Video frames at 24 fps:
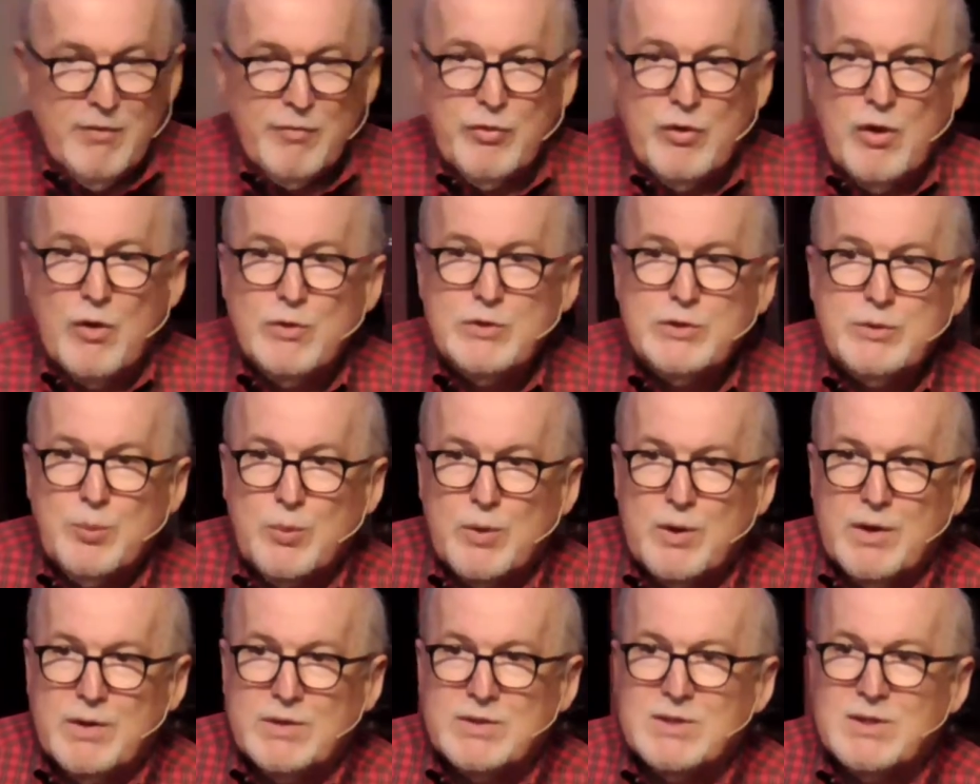Those
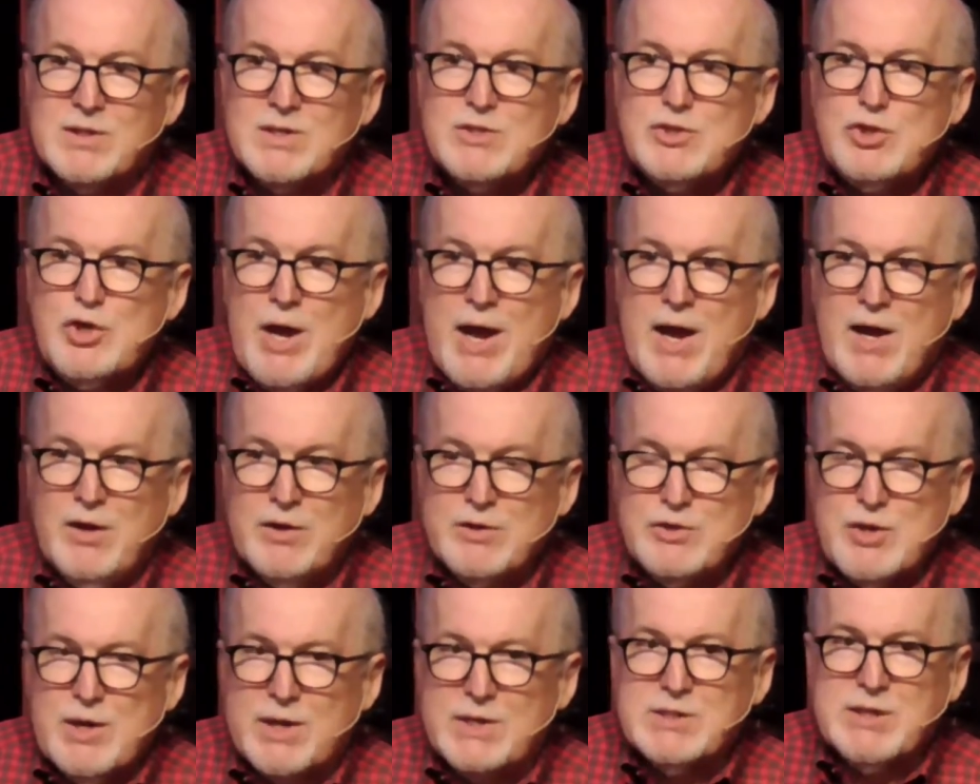words
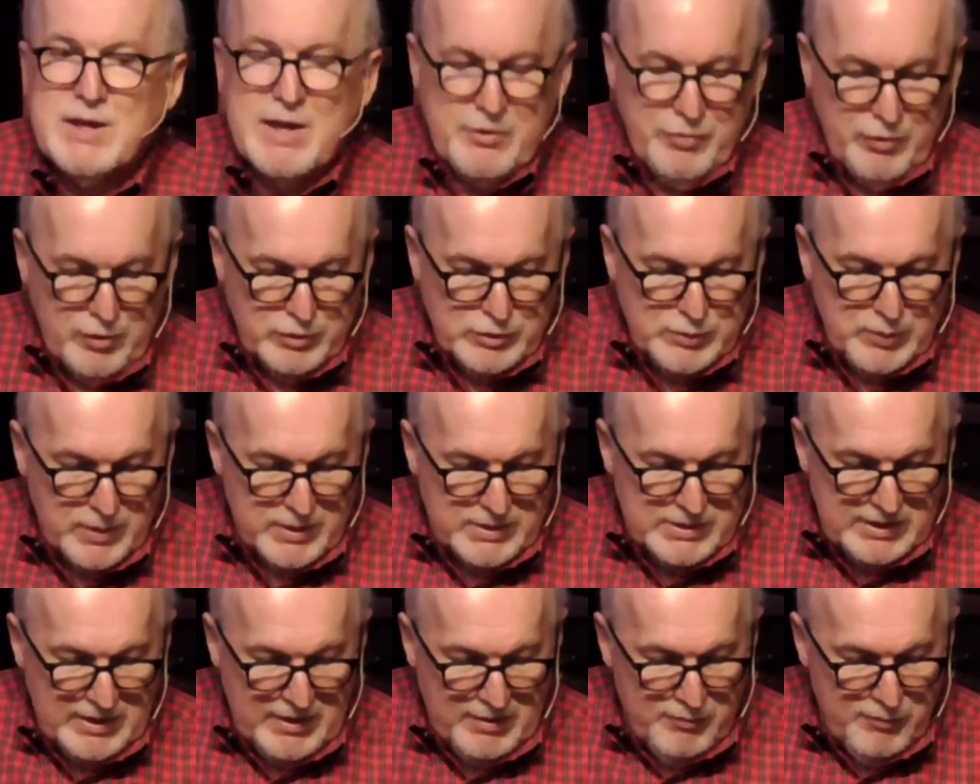challenge us, and those
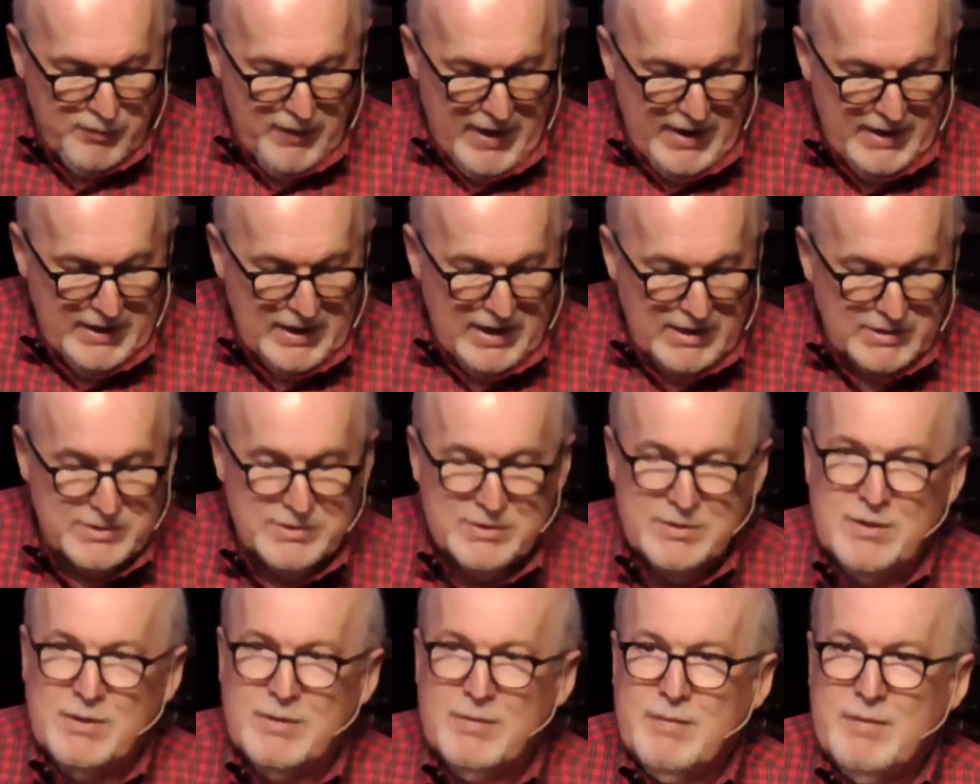words invite
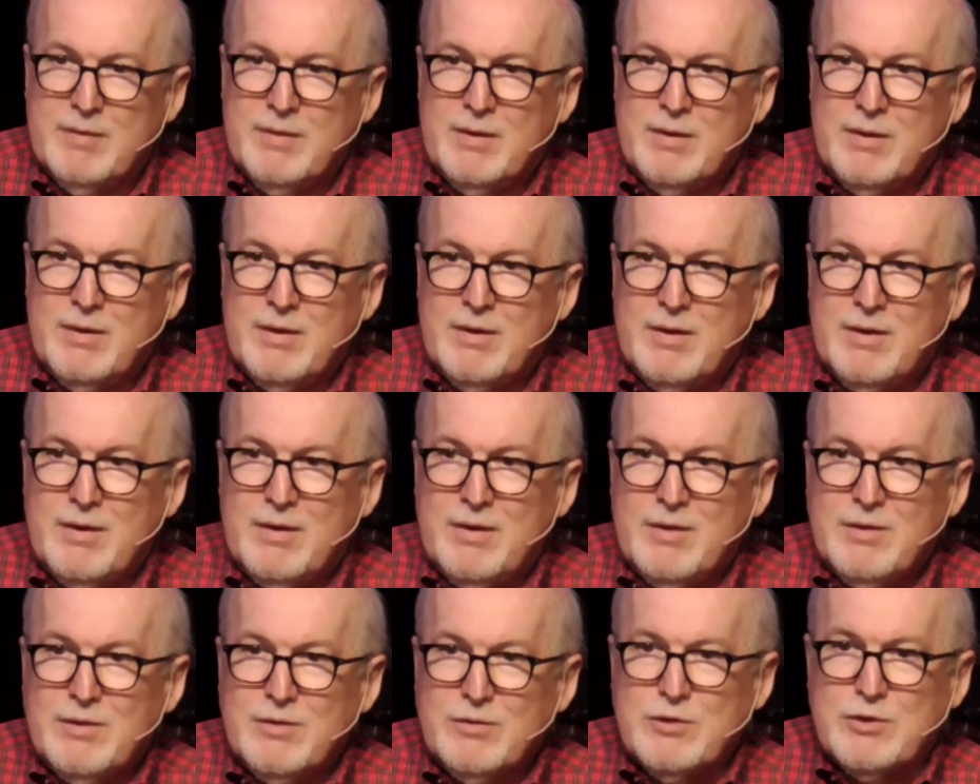us
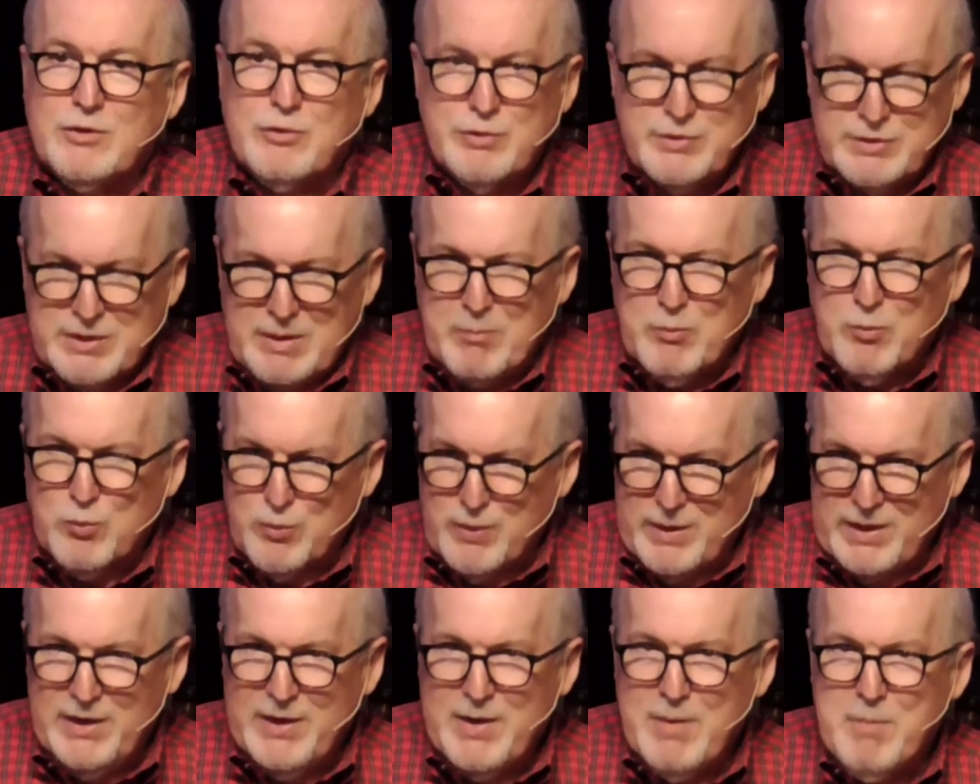to do something
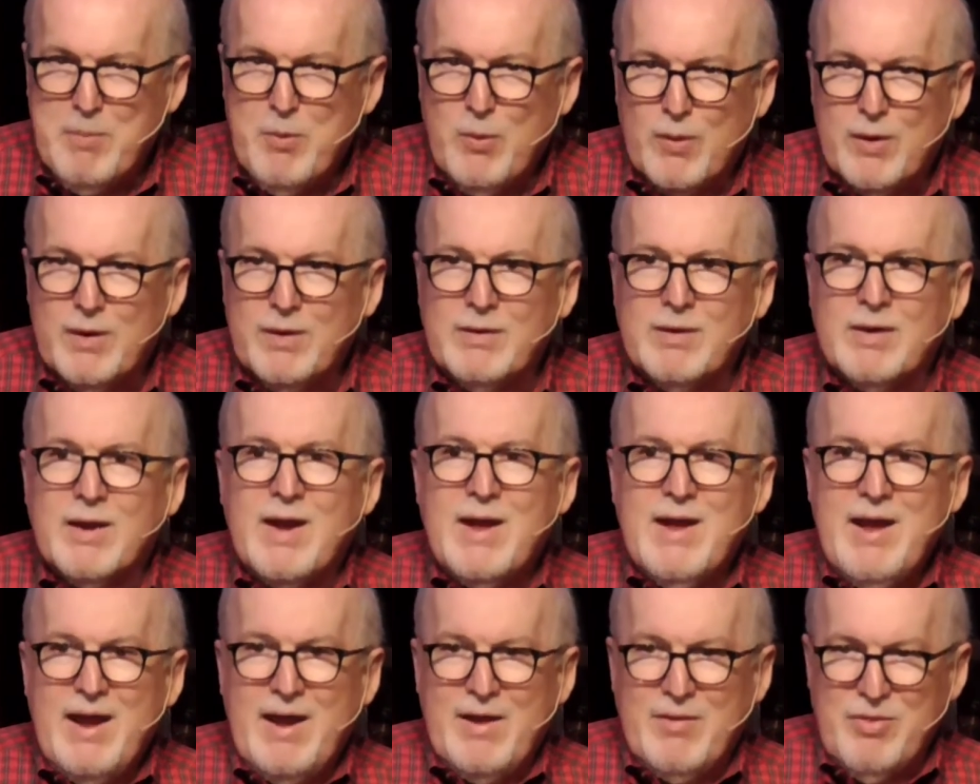really important,
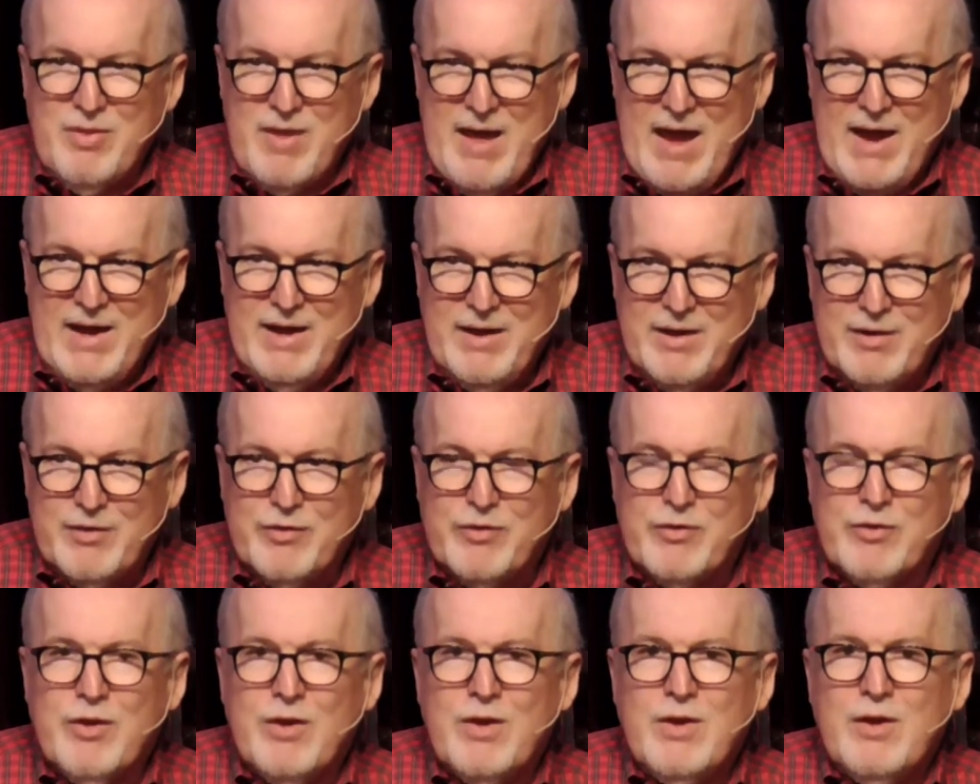and that
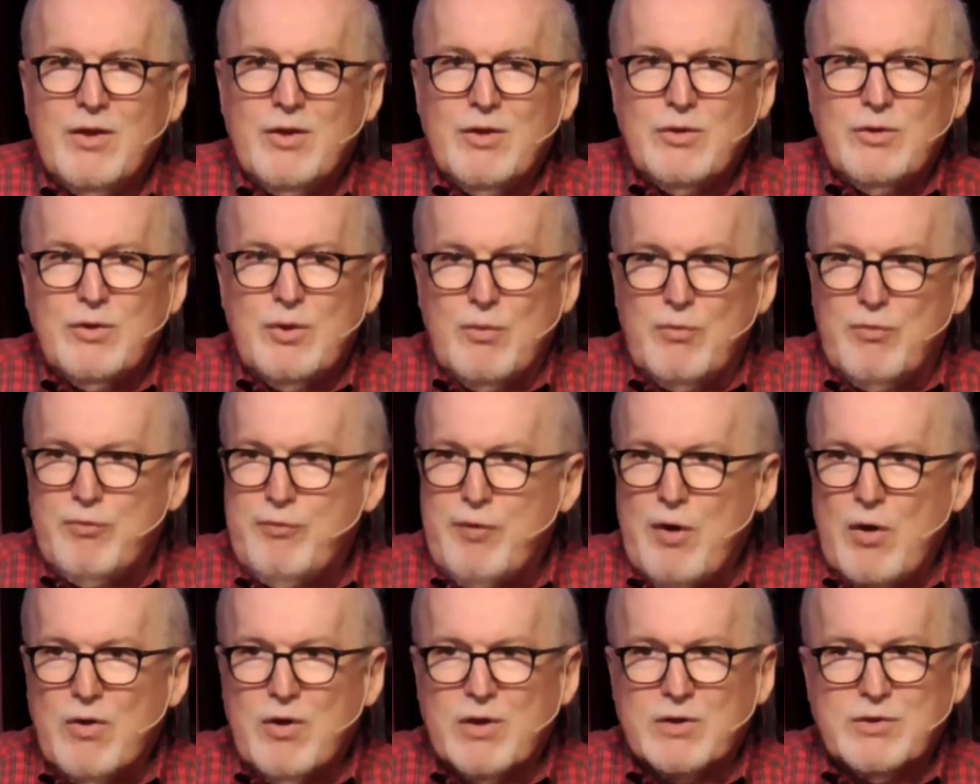is to
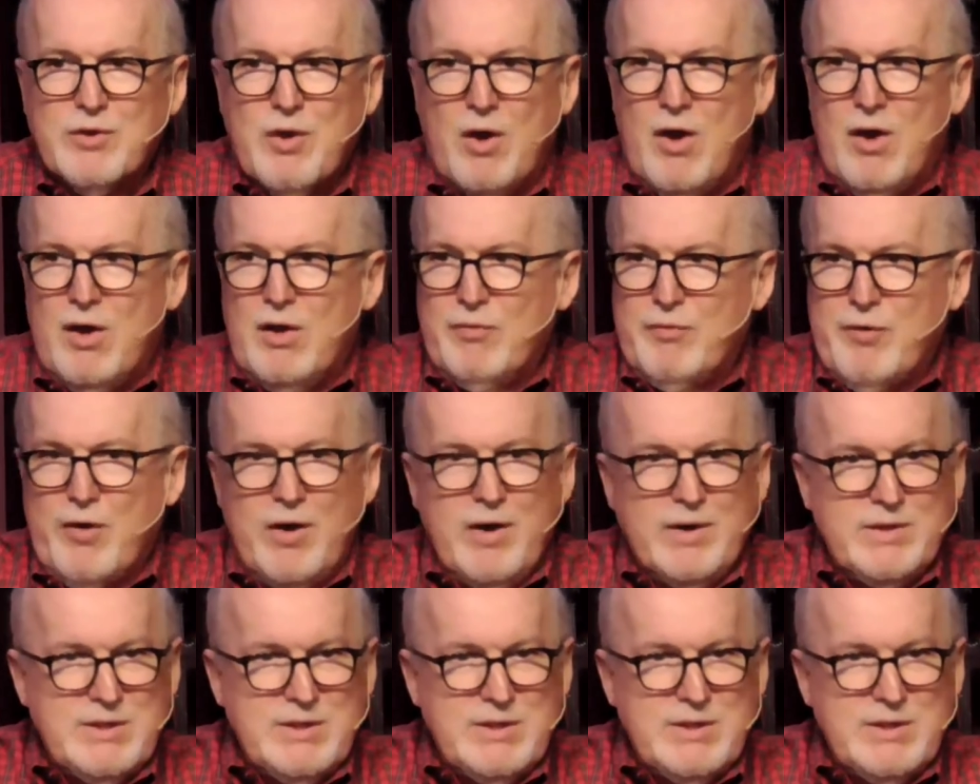focus all of our